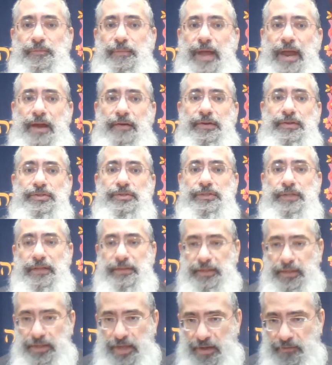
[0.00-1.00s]
marriage,
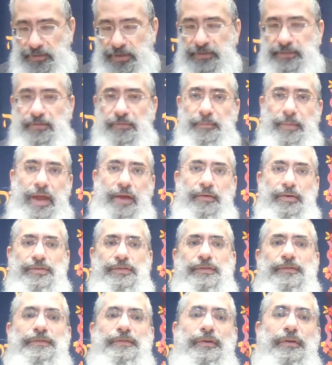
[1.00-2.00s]
and the covenant of marriage,
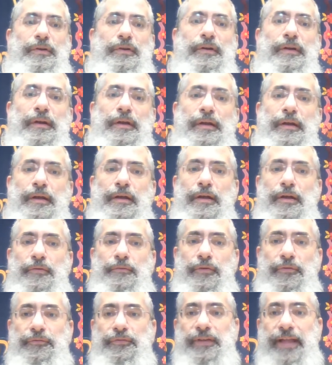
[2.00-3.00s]
in turn,
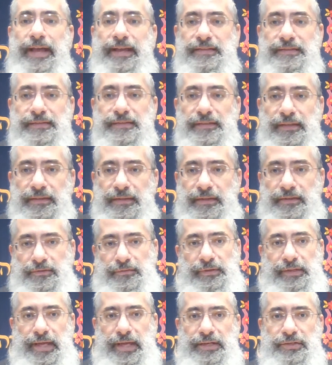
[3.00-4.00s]
reflects in
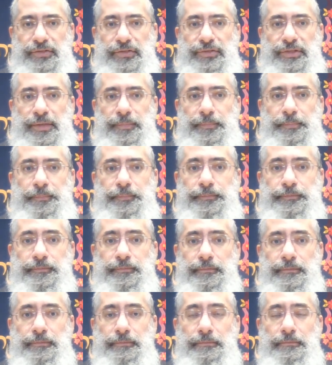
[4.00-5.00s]
this relationship.
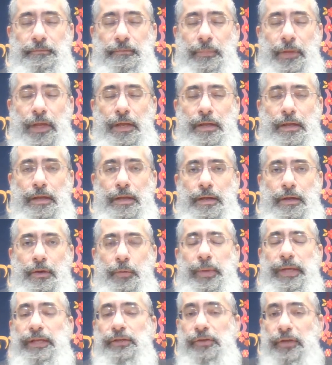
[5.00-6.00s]

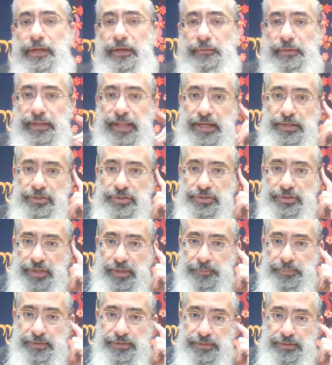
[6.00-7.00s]
We can look at
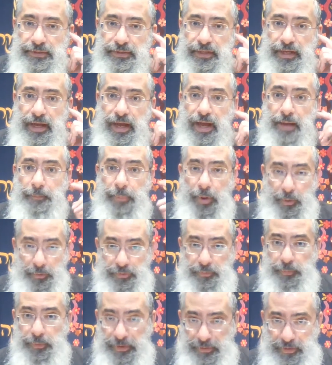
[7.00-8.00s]
relationships, uh,
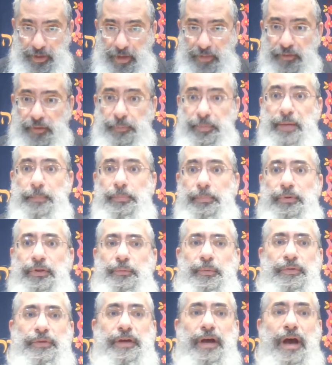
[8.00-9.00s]
both with other people
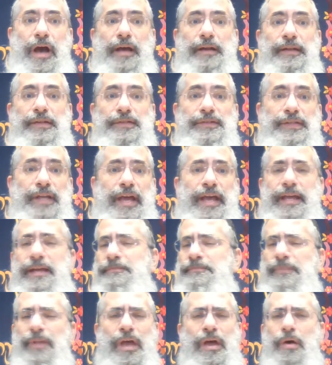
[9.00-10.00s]
and with God, and
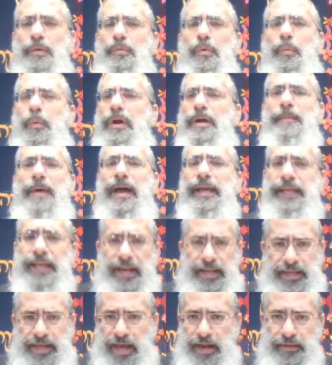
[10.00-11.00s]
say, well, what am I
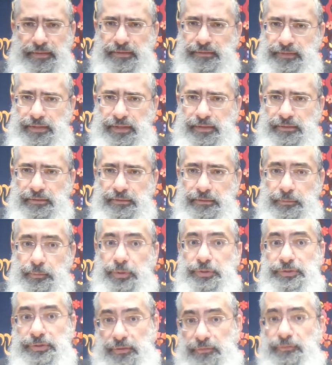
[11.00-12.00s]
getting out of the deal?
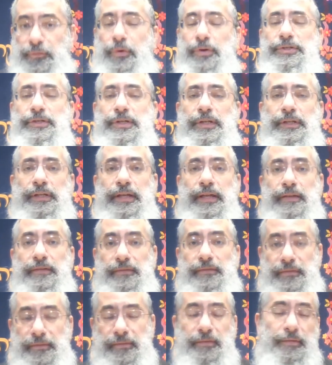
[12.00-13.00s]
Which, unfortunately,
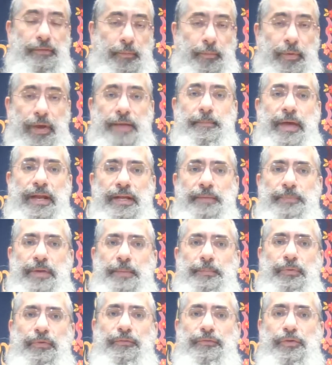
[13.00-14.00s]
is the way many
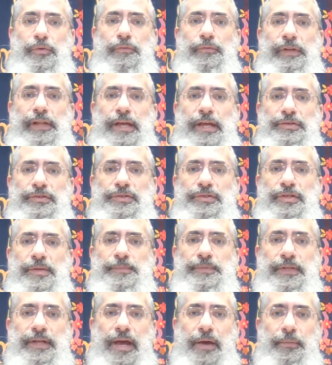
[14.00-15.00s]
people view
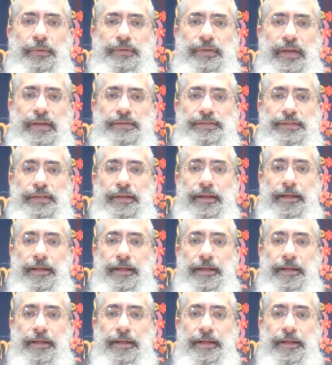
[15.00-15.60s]
relationships in our days